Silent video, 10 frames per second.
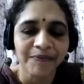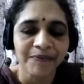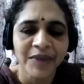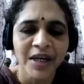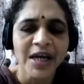It
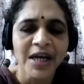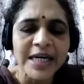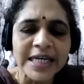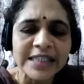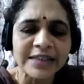is a
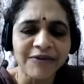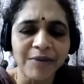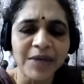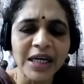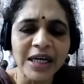
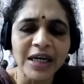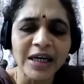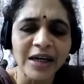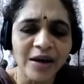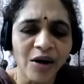family
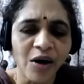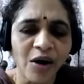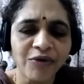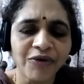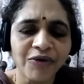of
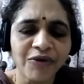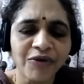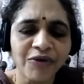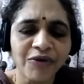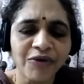
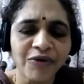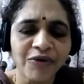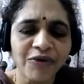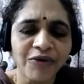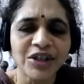Weekend
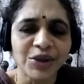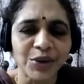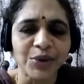Institute.